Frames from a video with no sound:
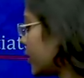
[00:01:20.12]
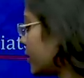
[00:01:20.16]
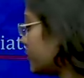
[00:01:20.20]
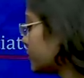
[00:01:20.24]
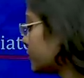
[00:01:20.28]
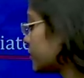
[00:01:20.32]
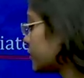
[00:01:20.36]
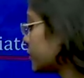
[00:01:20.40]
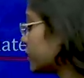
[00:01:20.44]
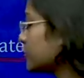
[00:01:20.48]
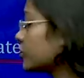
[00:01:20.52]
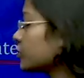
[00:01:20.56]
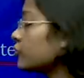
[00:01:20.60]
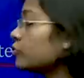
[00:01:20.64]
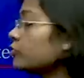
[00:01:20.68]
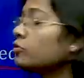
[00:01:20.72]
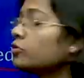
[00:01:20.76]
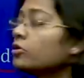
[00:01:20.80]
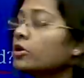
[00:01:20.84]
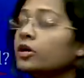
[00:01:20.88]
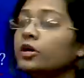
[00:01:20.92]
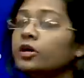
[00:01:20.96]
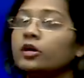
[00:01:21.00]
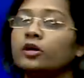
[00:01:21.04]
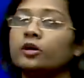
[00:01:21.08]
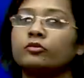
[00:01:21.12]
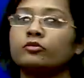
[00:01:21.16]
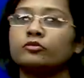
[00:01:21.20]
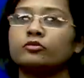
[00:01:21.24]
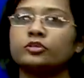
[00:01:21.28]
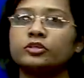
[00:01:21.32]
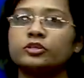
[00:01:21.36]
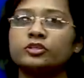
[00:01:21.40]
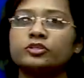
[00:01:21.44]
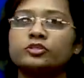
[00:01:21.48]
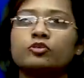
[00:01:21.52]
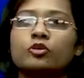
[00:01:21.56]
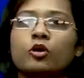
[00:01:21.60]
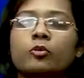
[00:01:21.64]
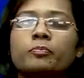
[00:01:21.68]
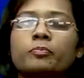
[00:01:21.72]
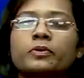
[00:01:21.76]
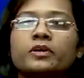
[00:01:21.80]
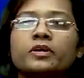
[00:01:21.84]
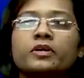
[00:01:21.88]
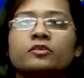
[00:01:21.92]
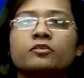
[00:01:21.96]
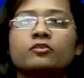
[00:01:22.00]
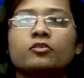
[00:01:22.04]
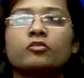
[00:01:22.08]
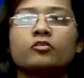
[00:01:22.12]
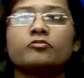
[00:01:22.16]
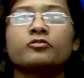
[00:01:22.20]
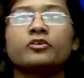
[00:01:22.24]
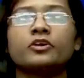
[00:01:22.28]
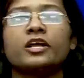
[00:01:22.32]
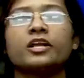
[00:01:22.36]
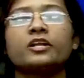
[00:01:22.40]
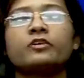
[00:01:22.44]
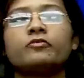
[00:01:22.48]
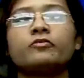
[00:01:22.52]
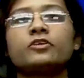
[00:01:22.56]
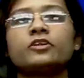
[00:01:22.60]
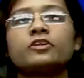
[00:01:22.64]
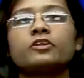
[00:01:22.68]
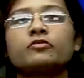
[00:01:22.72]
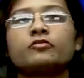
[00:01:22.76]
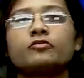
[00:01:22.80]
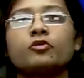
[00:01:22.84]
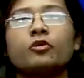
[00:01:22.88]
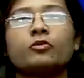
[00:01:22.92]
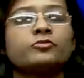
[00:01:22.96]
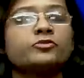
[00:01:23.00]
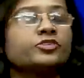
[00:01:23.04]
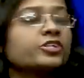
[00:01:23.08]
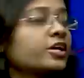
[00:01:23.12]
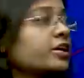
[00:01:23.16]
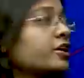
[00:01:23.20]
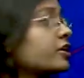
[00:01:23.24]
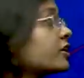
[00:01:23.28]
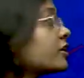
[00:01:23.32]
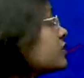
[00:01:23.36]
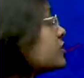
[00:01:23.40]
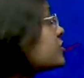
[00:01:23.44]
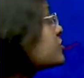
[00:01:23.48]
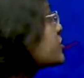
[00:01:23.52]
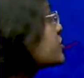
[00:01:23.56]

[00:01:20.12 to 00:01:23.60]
MCQ. So this topic is of relevance from General